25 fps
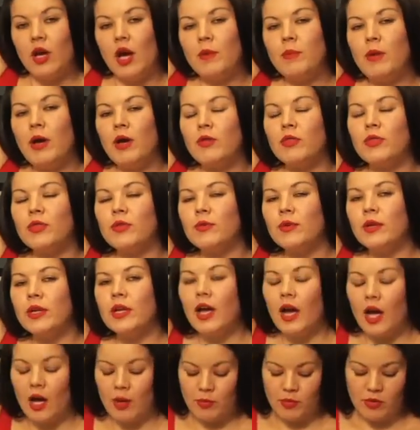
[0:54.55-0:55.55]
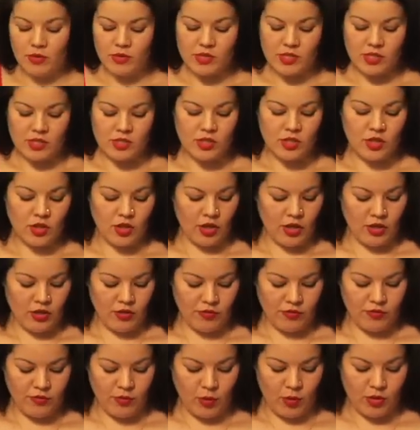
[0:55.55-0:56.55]
About 3 apples is
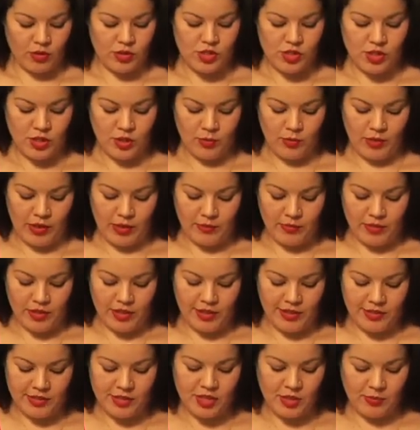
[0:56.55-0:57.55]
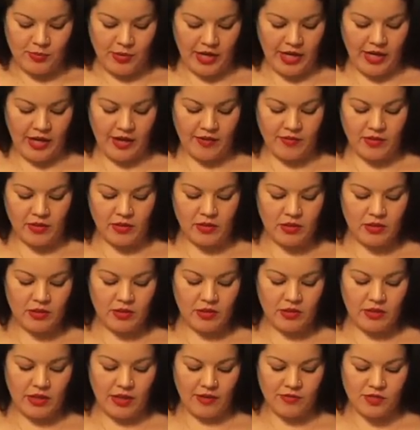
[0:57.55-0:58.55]
good for 2 ramekins. You might have a
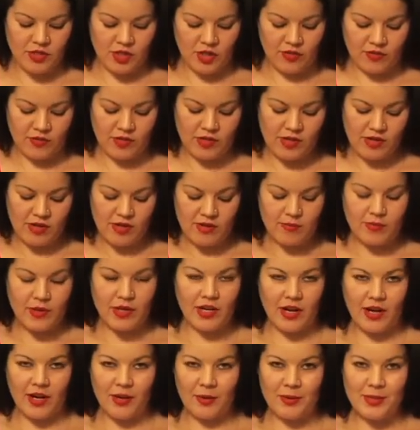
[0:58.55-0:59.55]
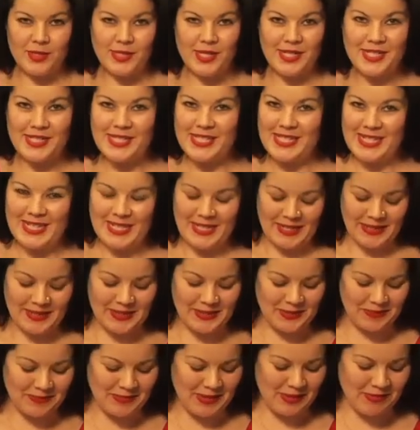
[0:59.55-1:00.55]
little left over, but I always like to sneak a
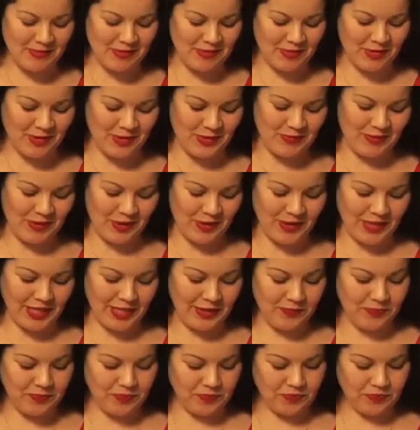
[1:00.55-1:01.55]
little bit before the party.